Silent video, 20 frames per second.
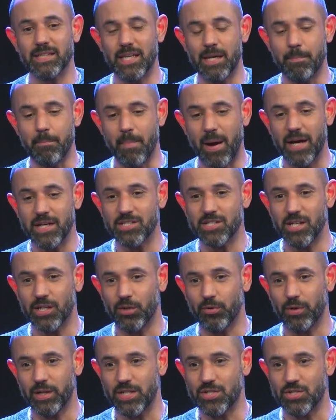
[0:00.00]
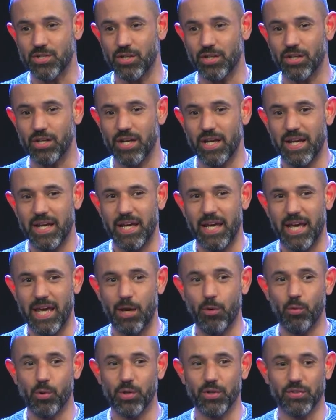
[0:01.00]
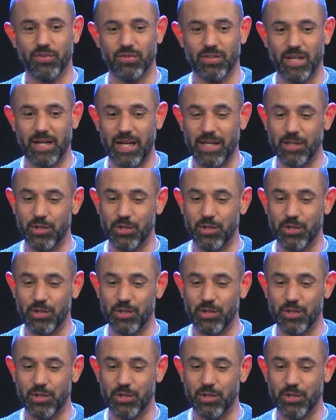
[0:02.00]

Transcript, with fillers: in my generation, it was like